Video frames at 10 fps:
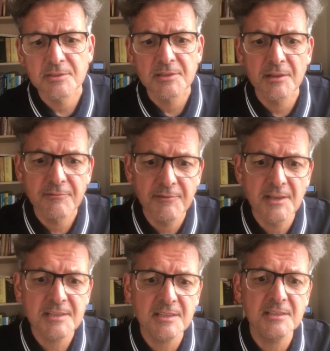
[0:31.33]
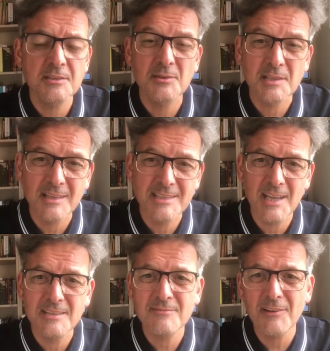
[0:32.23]
So the first thing to do is
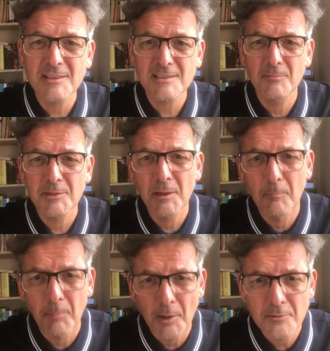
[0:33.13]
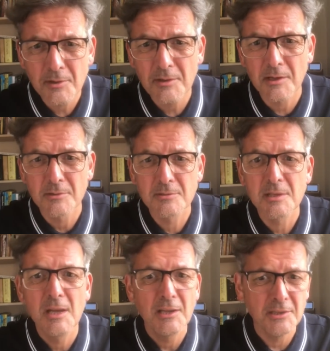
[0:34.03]
identify something on both of those
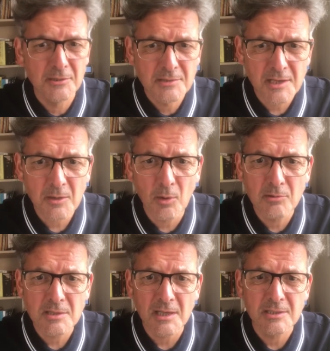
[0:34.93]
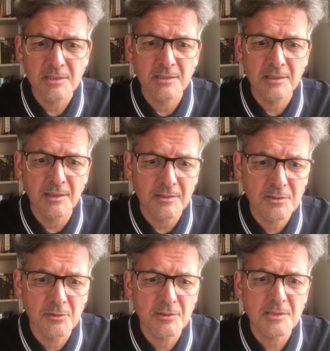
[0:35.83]
using a quotation that
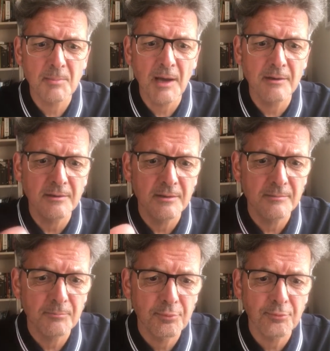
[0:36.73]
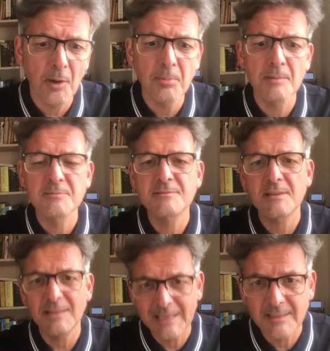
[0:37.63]
talks about problems
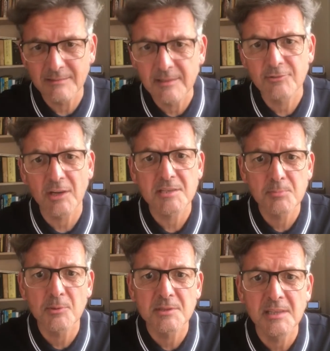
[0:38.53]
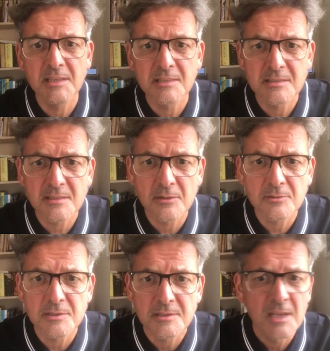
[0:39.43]
in transporting injured
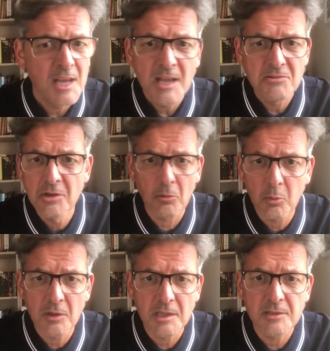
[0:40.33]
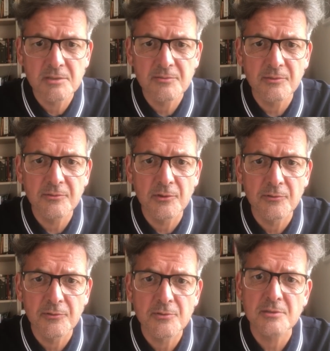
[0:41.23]
soldiers, not what they're useful for,
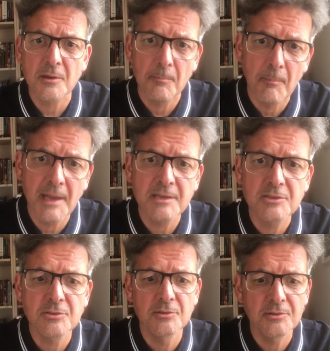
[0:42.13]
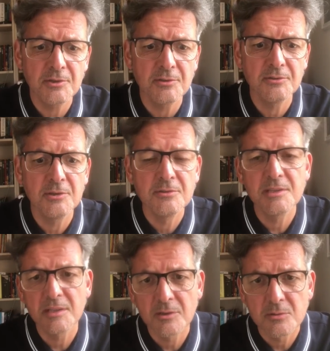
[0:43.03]
full stop. Make sure that you're
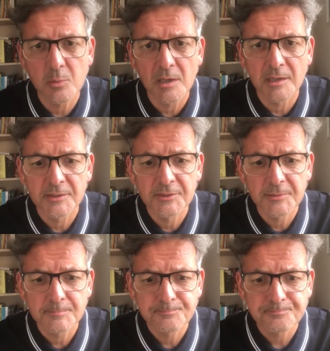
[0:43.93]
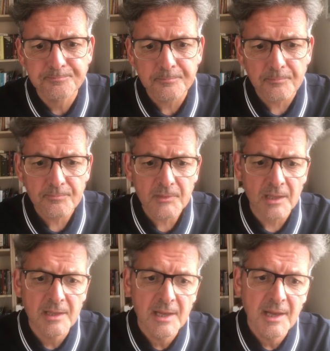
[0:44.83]
using those words.
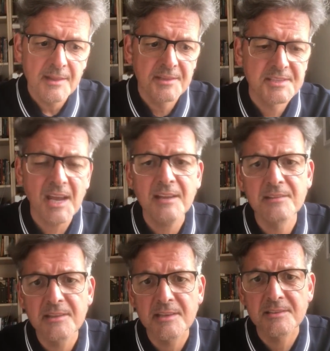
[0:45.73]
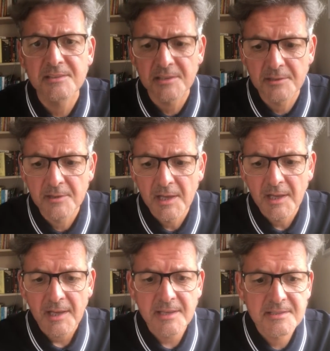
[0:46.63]
The second thing to do
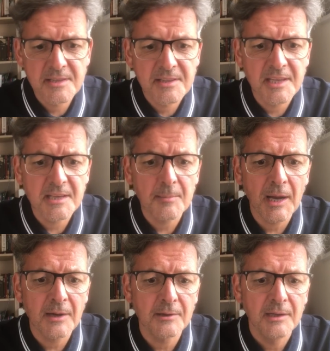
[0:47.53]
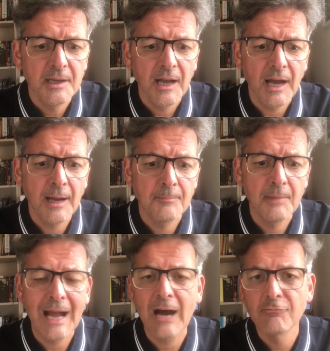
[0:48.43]
is to think about
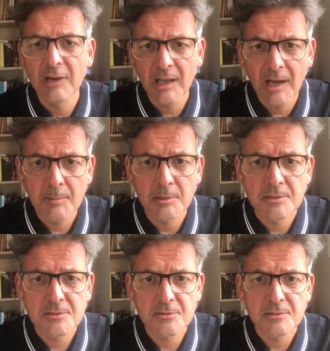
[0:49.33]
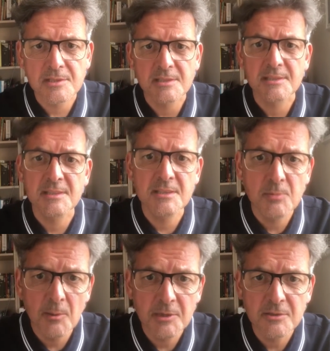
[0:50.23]
how reliable a source is. This is
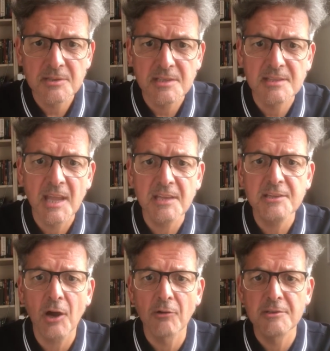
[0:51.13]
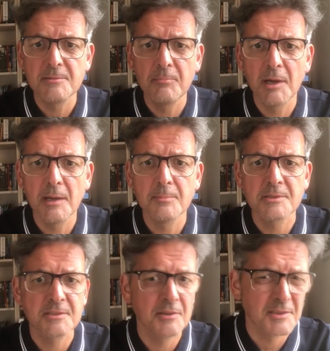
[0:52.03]
where we use this nature, origin,
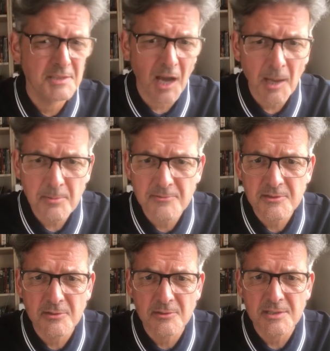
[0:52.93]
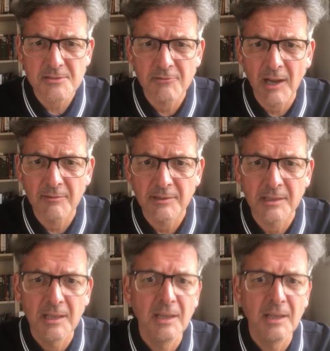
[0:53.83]
purpose. So the type of source is relevant.